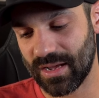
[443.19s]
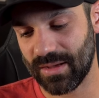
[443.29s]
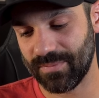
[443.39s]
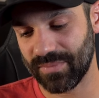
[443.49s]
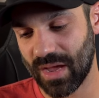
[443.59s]

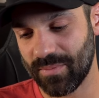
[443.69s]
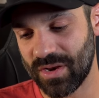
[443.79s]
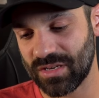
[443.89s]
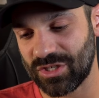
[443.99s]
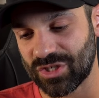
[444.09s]
Um, I'm
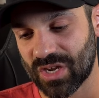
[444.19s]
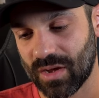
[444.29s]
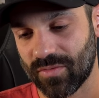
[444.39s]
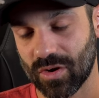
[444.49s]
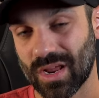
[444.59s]
going to just
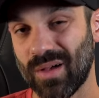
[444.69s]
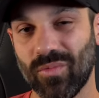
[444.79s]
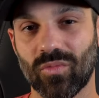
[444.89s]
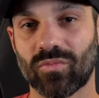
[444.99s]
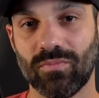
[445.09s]
cover a
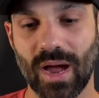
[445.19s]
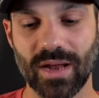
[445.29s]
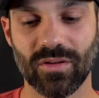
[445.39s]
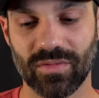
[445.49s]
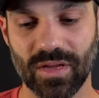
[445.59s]
couple
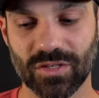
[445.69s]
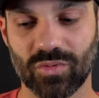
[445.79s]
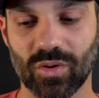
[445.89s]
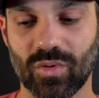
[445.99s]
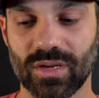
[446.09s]
minor things
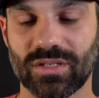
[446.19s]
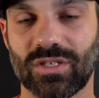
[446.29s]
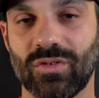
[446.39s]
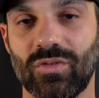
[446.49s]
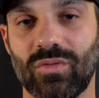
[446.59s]
real quick
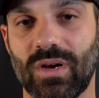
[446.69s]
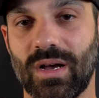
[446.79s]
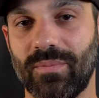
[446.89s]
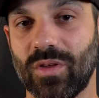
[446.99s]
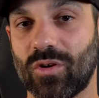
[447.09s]
so
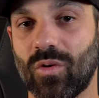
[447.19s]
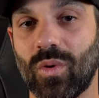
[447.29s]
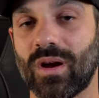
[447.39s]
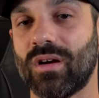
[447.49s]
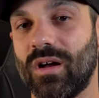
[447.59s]
um, you're
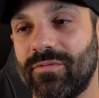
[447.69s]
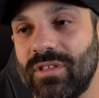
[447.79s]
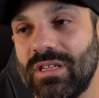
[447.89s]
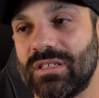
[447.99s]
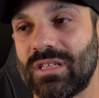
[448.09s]
aware of
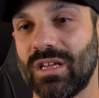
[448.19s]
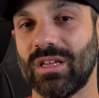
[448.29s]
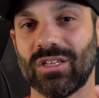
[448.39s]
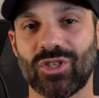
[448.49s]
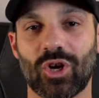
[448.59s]
these
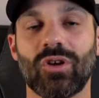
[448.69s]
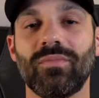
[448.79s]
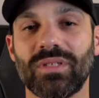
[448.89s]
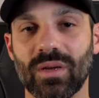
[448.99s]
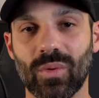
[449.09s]

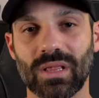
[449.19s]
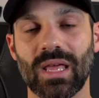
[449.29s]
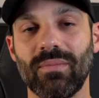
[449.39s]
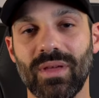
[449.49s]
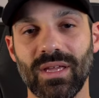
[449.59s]
terms and what
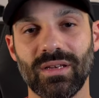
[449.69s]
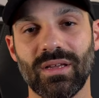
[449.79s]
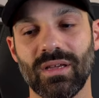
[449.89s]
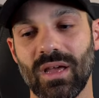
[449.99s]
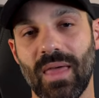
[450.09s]
they mean,